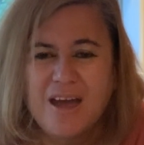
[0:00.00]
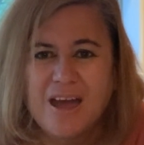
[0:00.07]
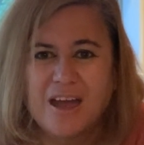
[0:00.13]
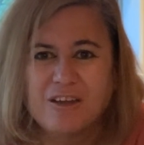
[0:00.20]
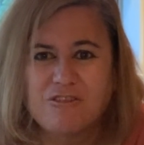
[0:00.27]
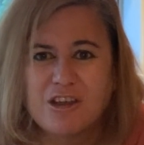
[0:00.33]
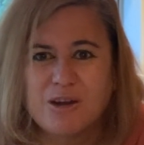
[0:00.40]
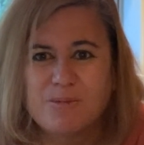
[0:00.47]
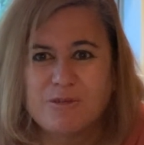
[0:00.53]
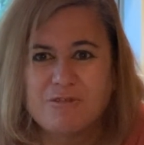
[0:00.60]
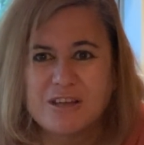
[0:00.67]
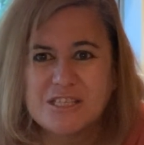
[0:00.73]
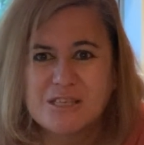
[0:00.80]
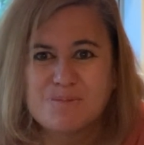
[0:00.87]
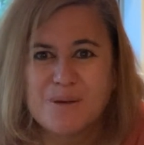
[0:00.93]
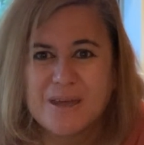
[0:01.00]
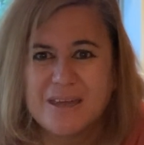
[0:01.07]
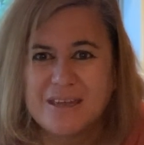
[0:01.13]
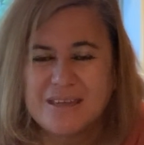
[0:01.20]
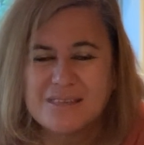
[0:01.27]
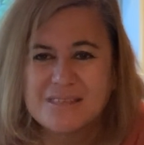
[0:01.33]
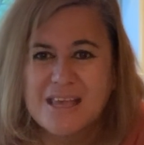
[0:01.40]

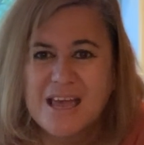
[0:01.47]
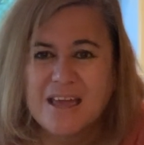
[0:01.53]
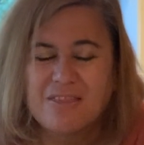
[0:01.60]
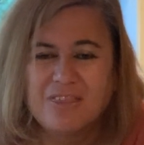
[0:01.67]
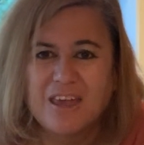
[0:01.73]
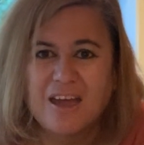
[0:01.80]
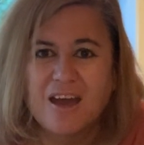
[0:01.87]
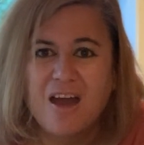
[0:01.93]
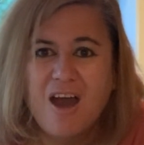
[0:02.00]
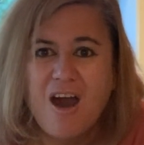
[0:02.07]
recipes there.